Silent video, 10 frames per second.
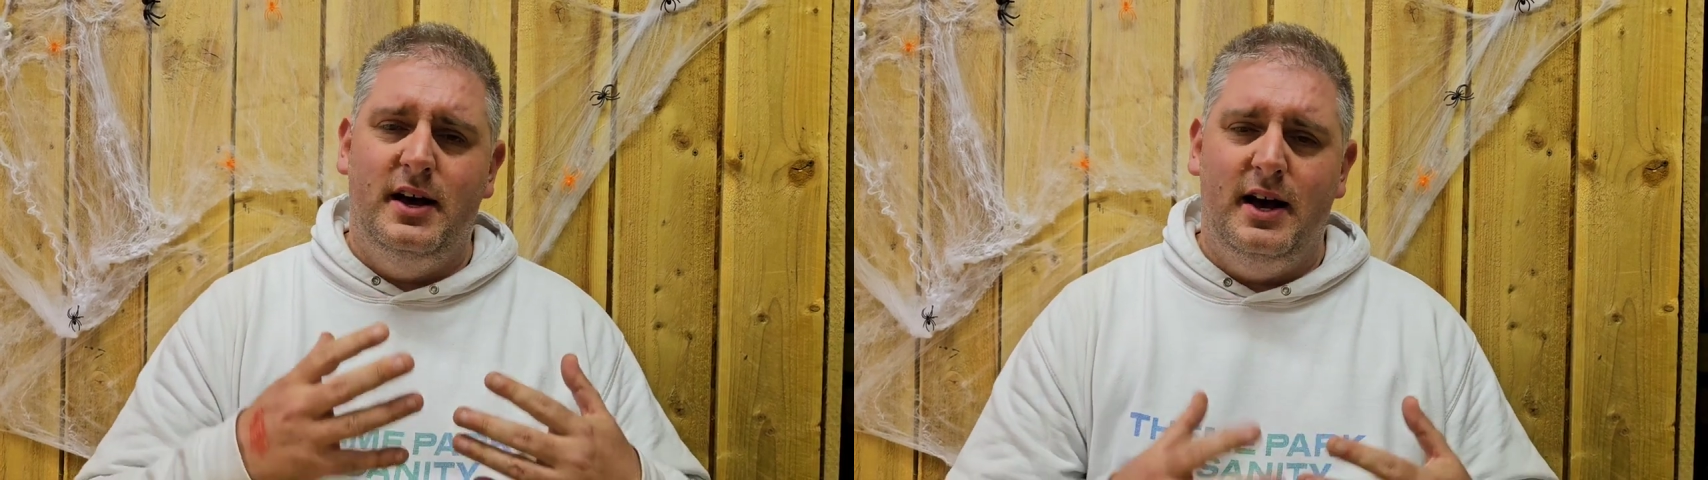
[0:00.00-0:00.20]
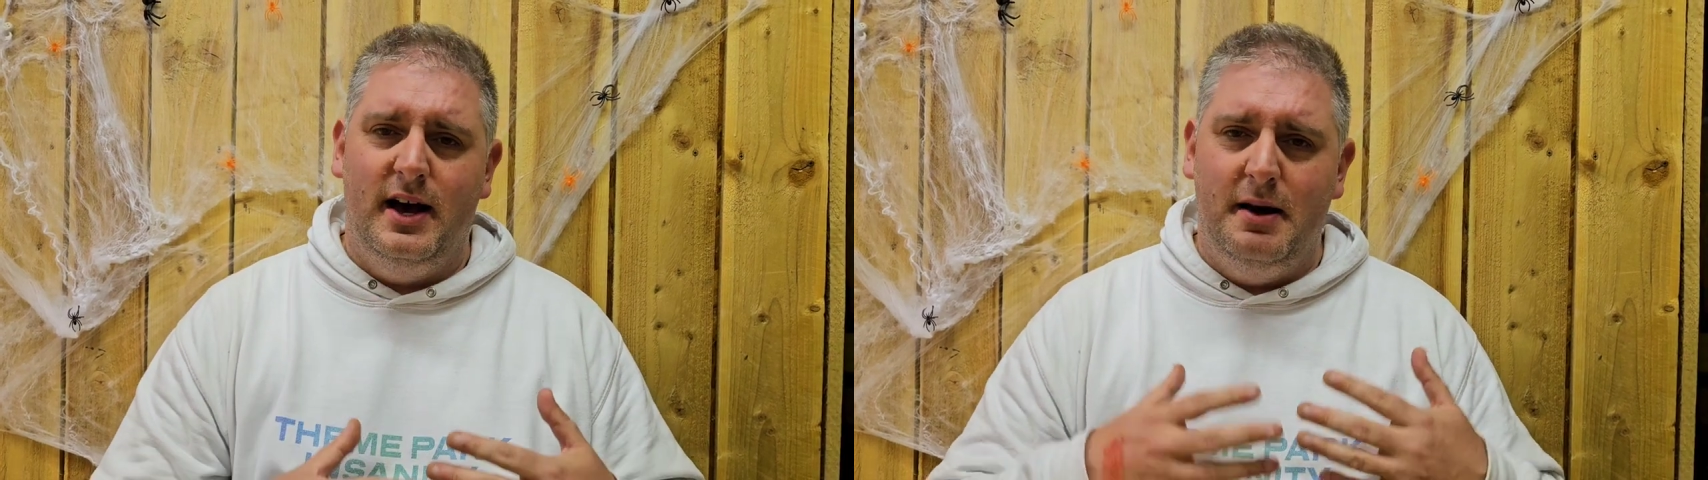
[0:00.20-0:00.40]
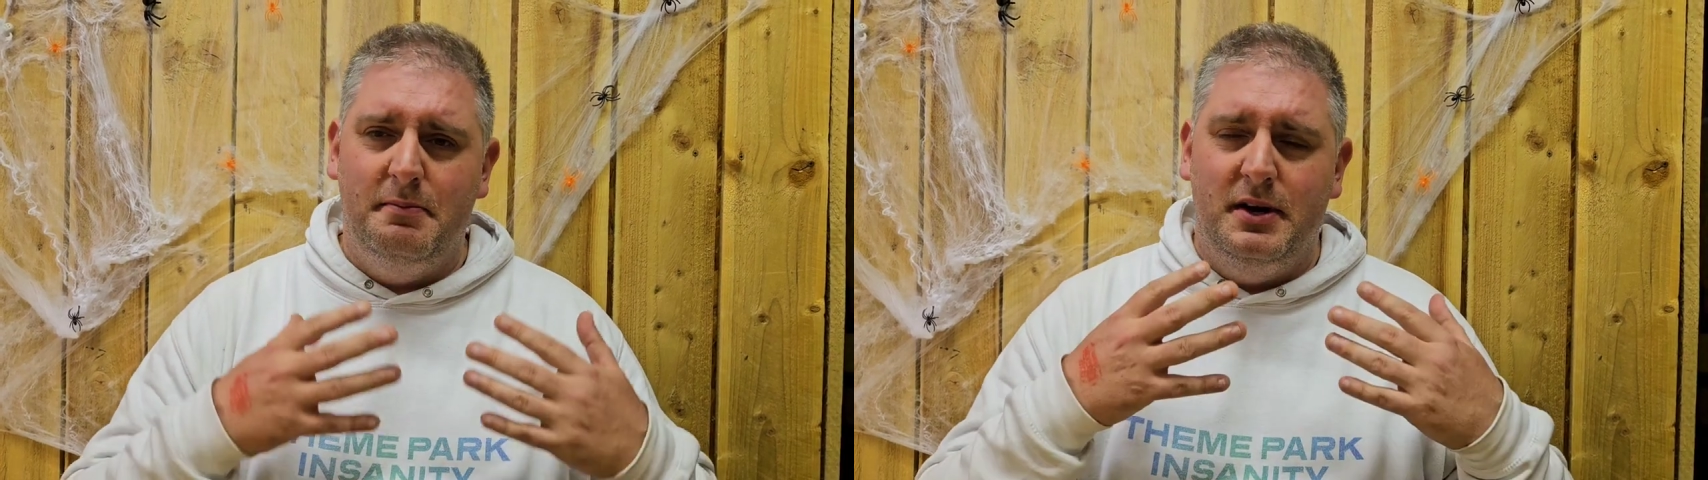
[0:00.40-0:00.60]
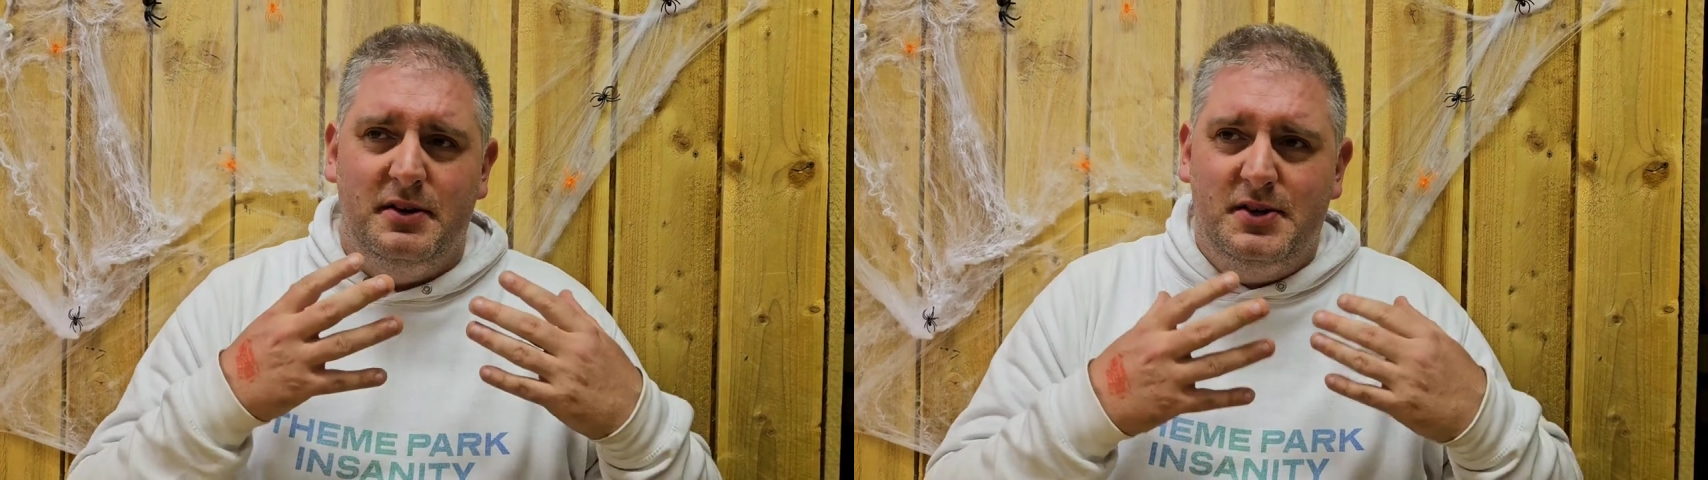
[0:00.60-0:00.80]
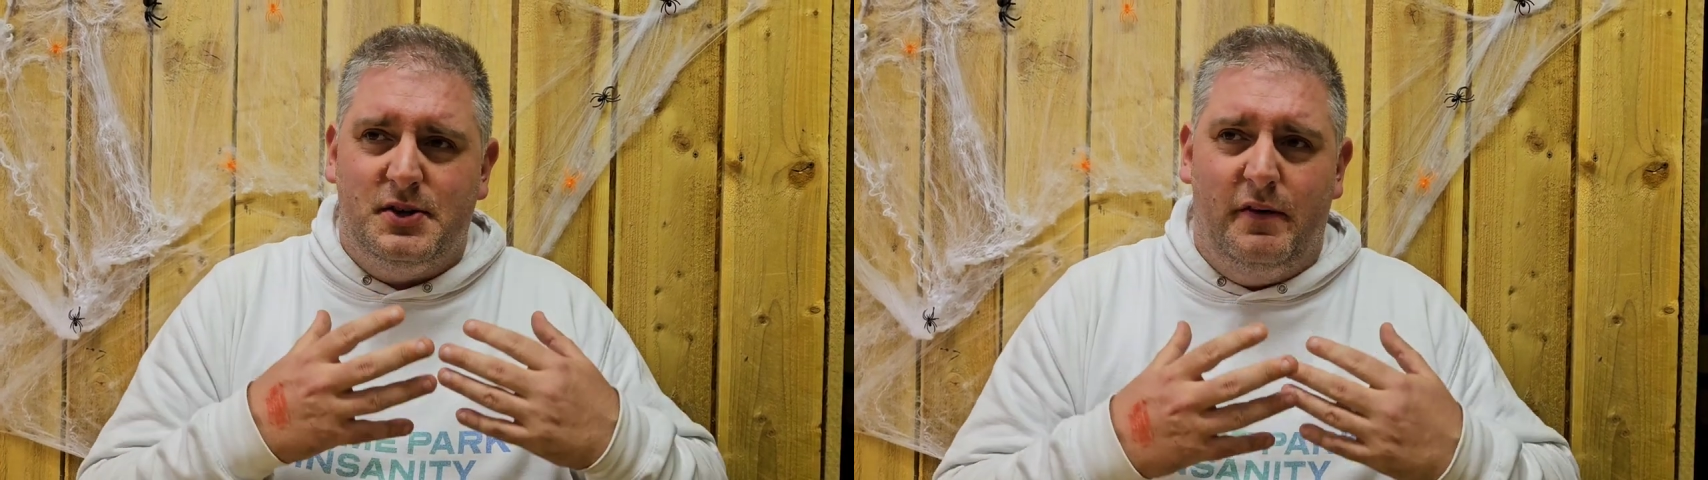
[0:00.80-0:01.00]
um,
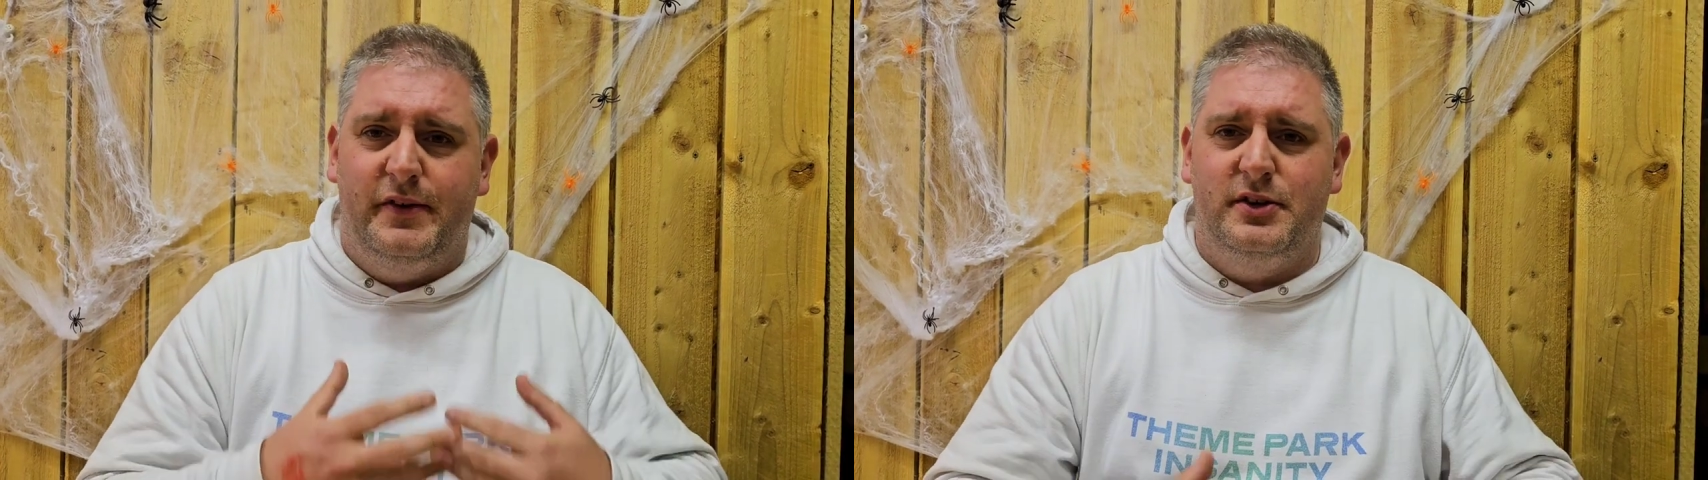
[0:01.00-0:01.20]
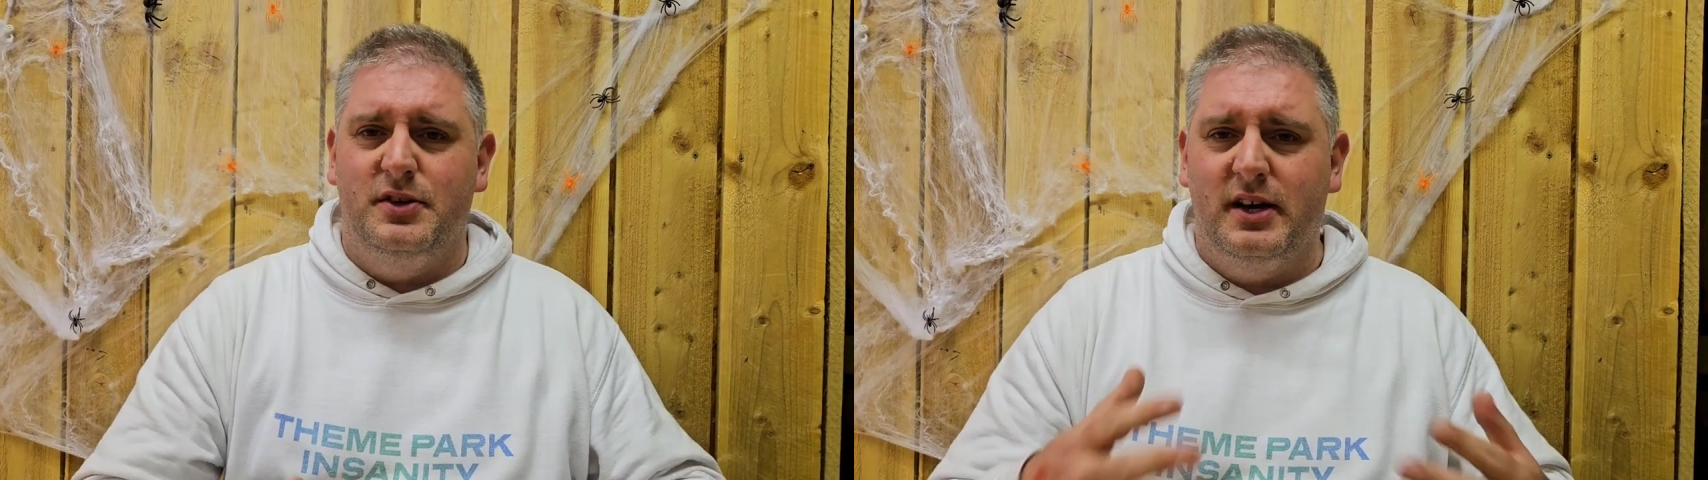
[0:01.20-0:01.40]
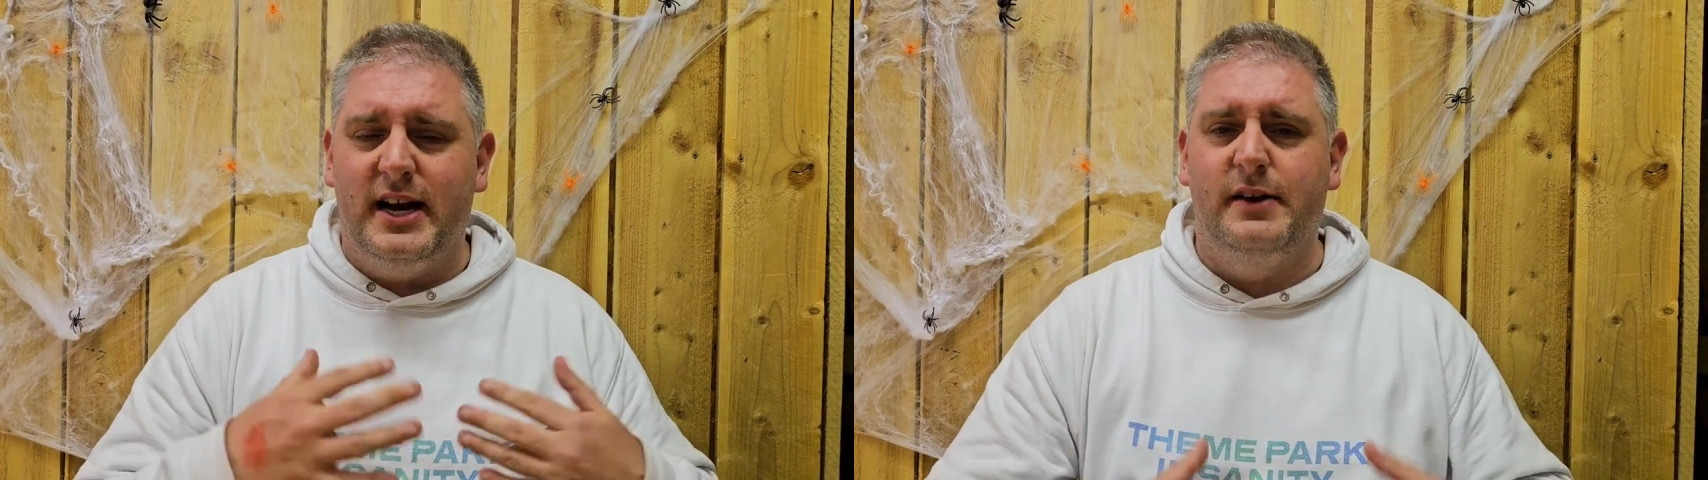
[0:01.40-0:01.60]
sort of in kind